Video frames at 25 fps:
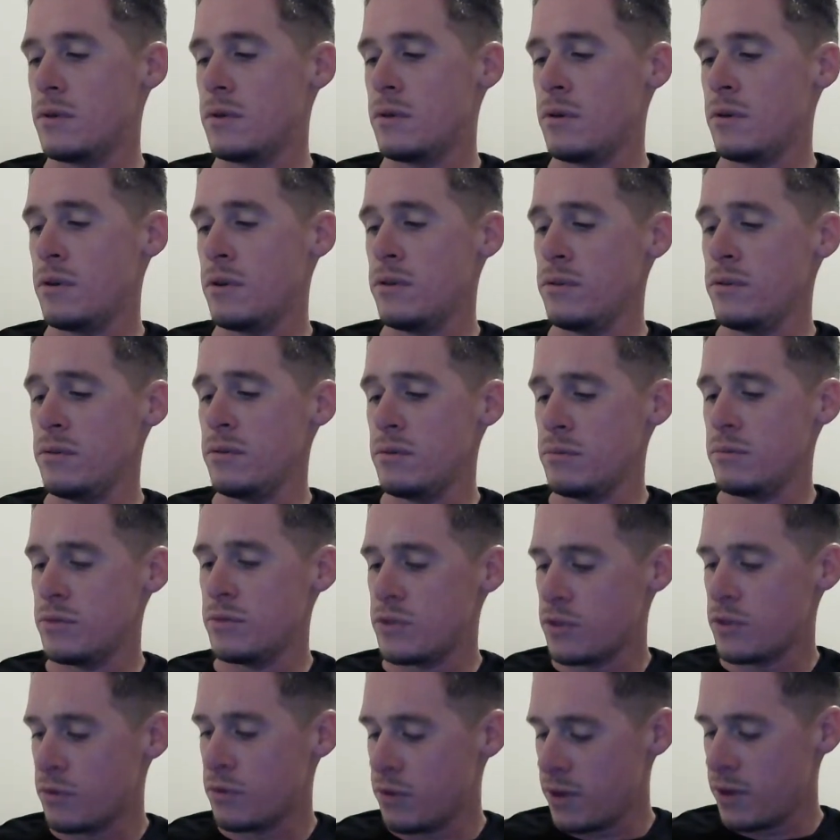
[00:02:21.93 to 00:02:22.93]
oh, I thought it
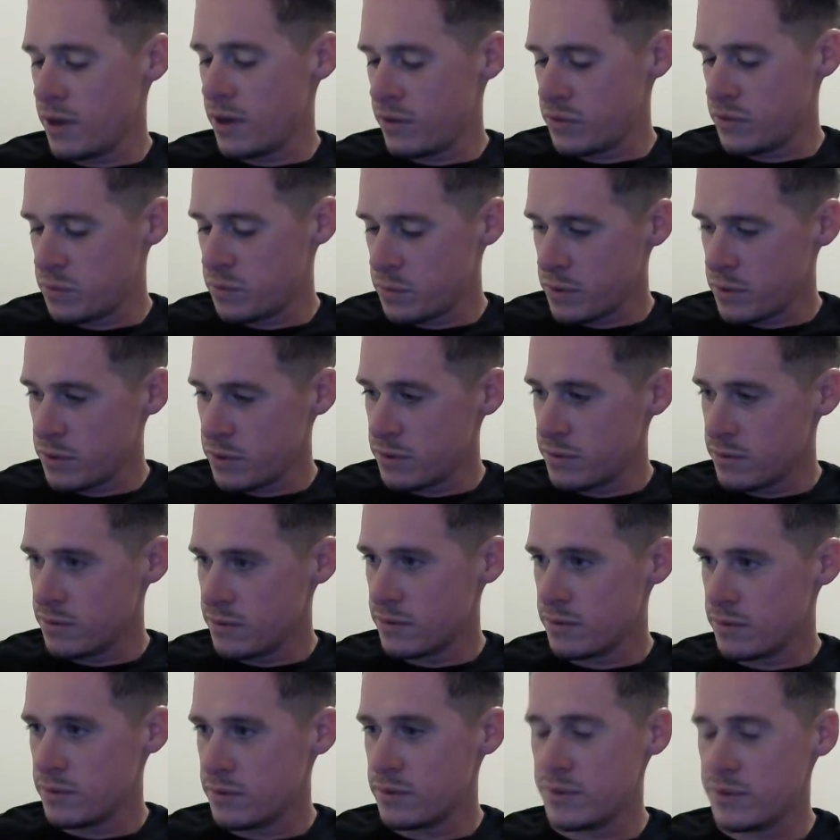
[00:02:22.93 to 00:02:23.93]
was a Craftsman.
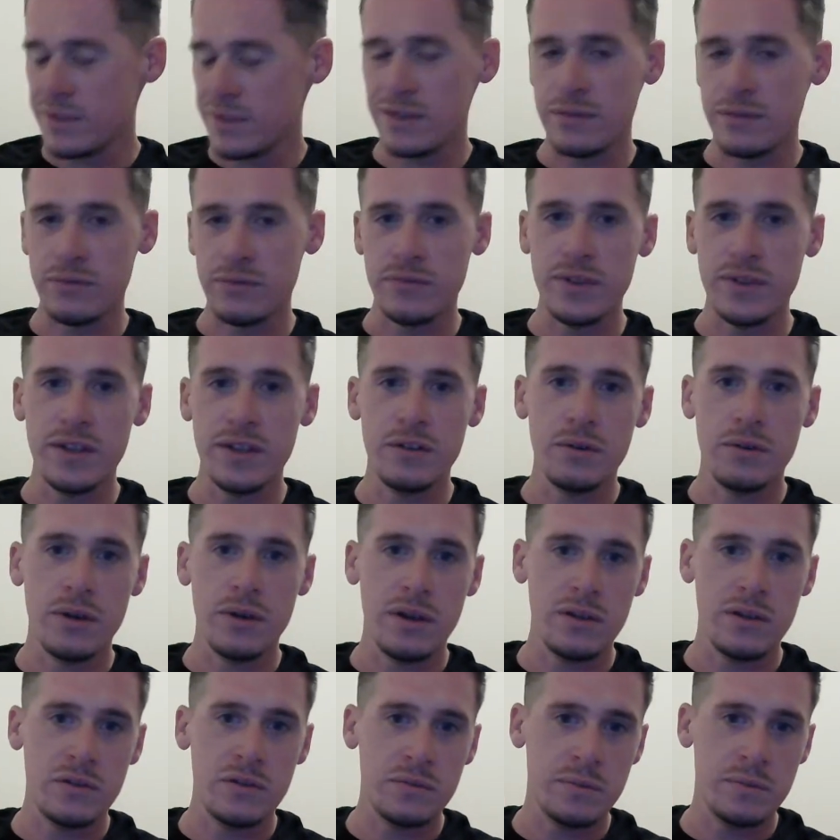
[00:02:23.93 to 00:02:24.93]
It's like a fake
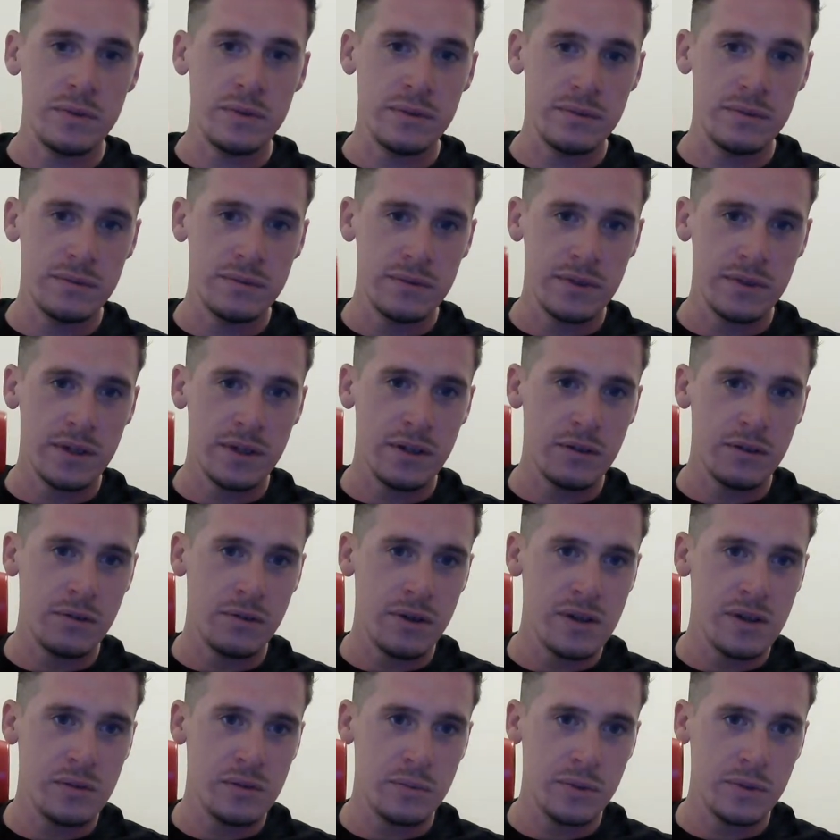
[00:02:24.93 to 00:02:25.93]
Craftsman. It's got
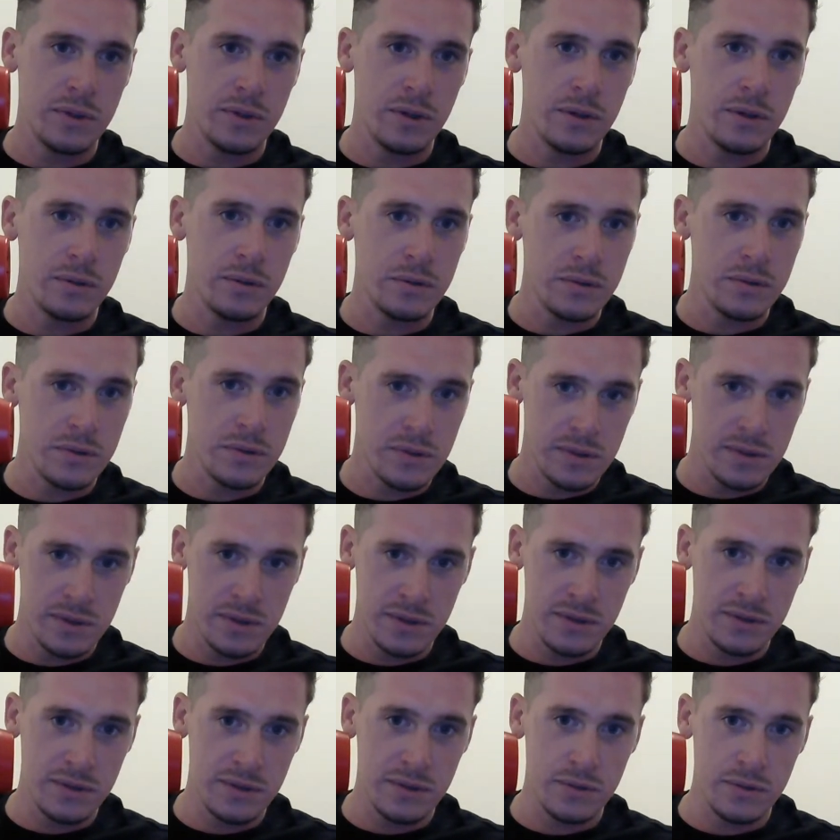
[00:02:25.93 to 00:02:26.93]
Craftsman colors.
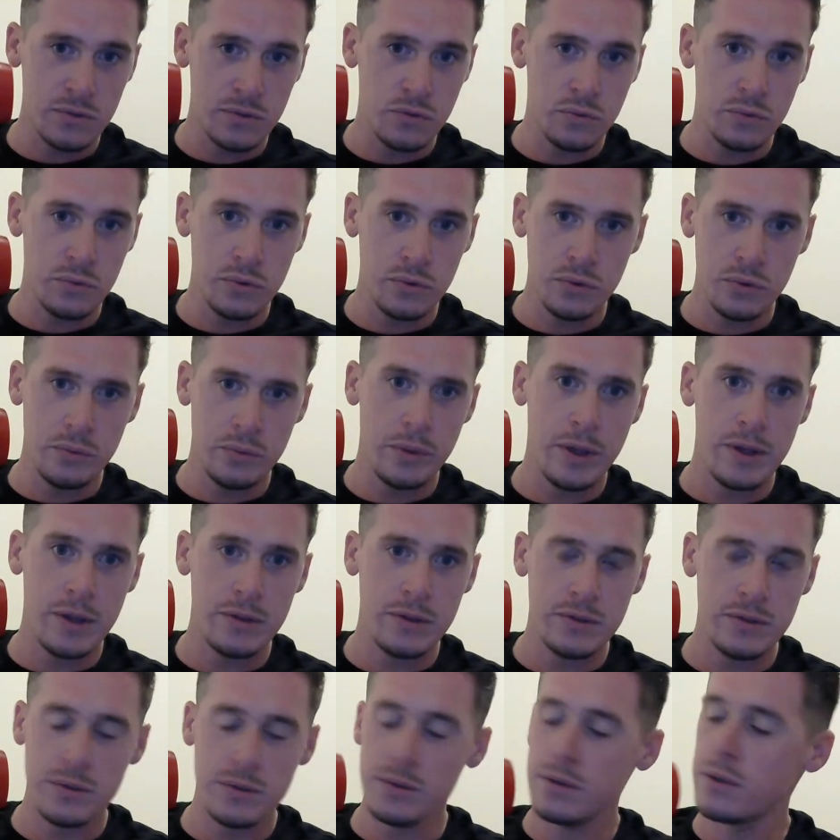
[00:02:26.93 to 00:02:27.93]
This is a Drill
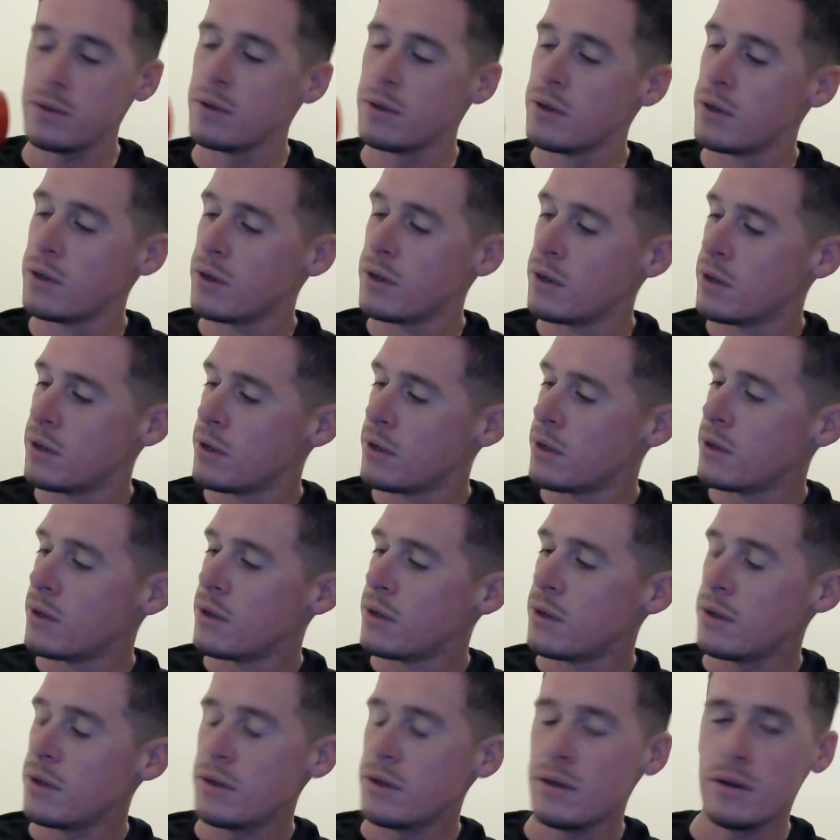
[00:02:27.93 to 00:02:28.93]
Master.
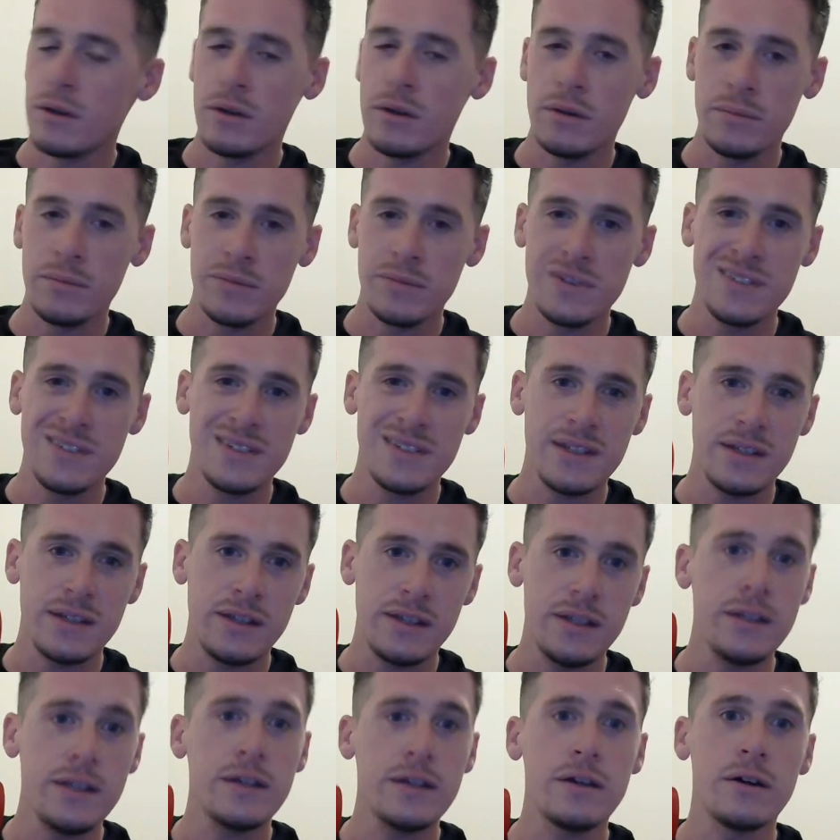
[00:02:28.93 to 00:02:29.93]
Um, this is a
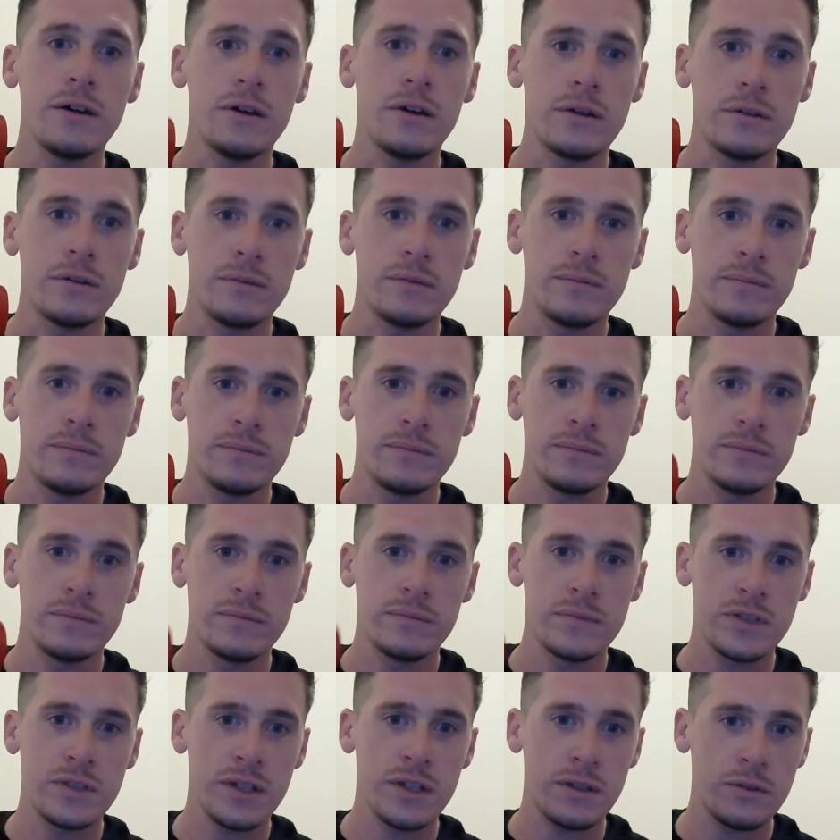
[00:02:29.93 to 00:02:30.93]
heat gun.
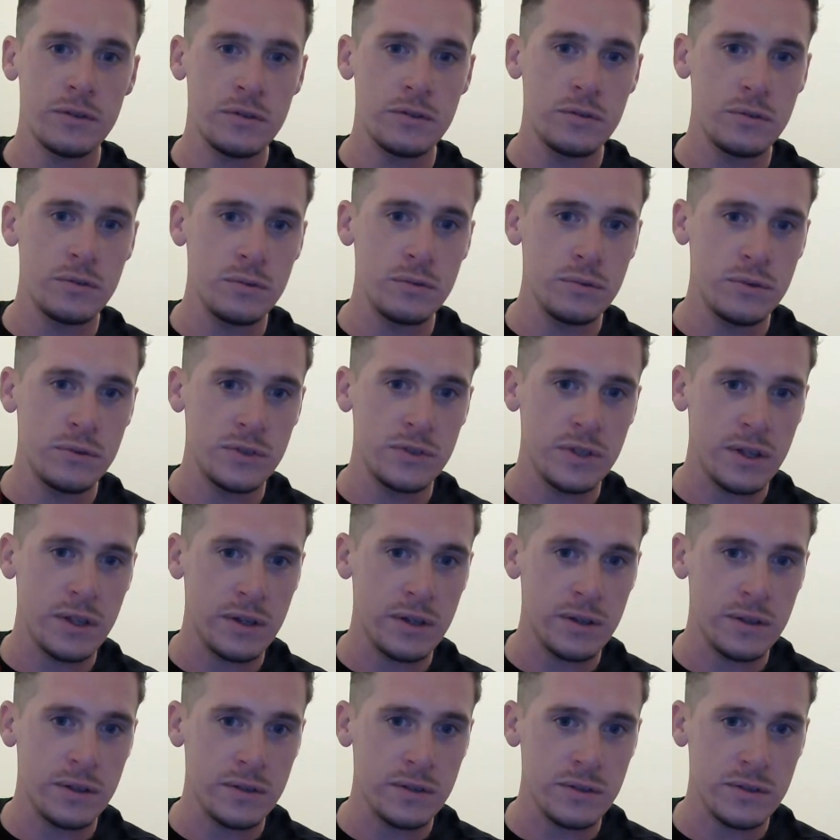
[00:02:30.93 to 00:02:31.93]
It's got two
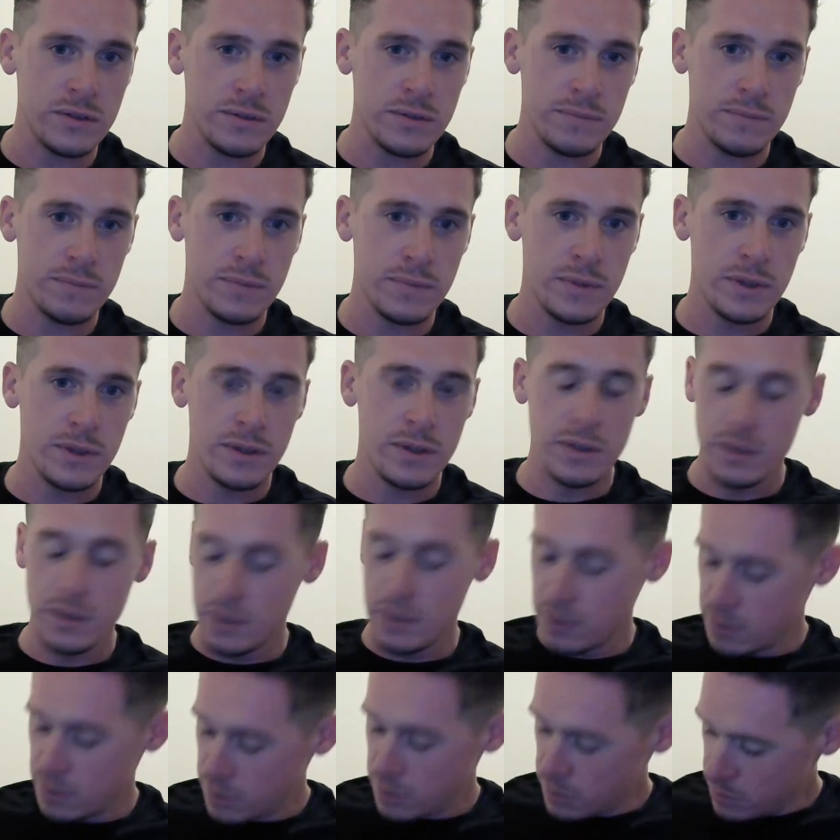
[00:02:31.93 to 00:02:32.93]
settings,
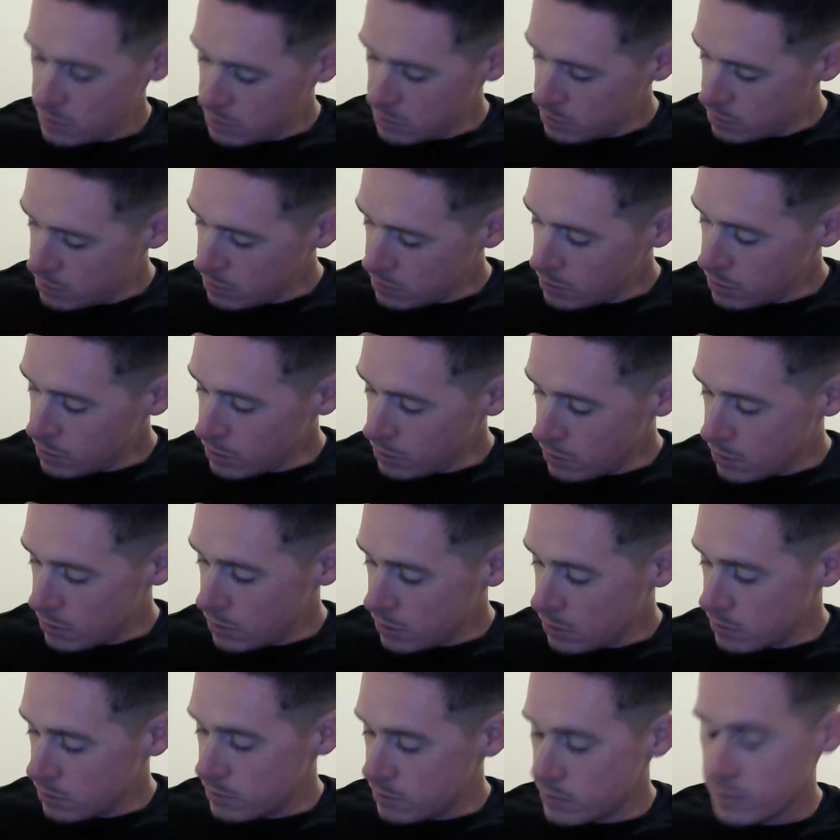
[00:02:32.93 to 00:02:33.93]

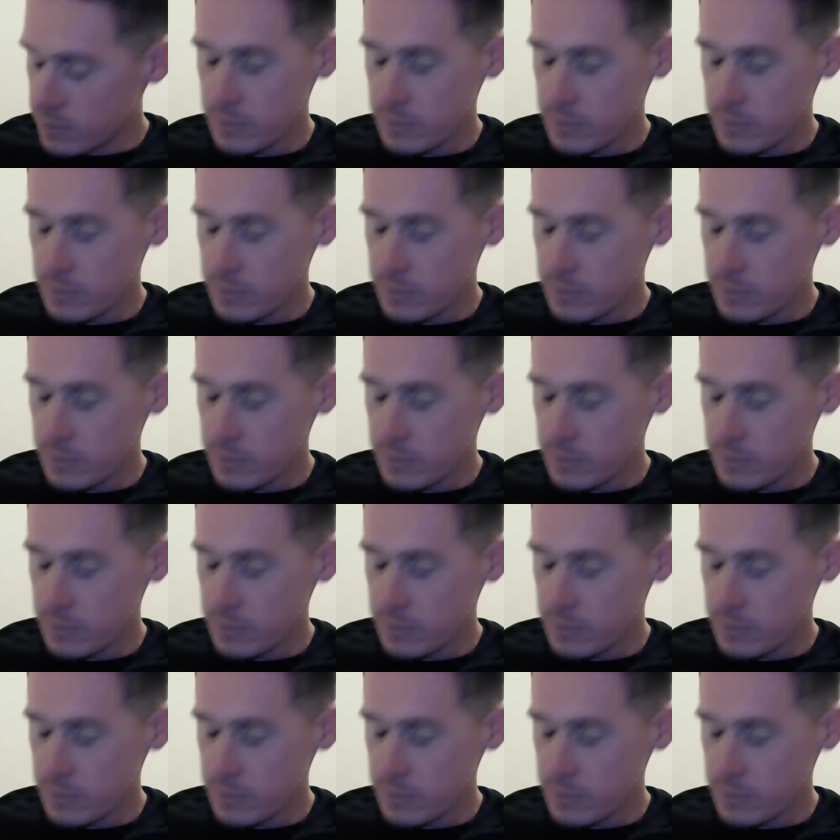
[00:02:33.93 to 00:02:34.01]
uh,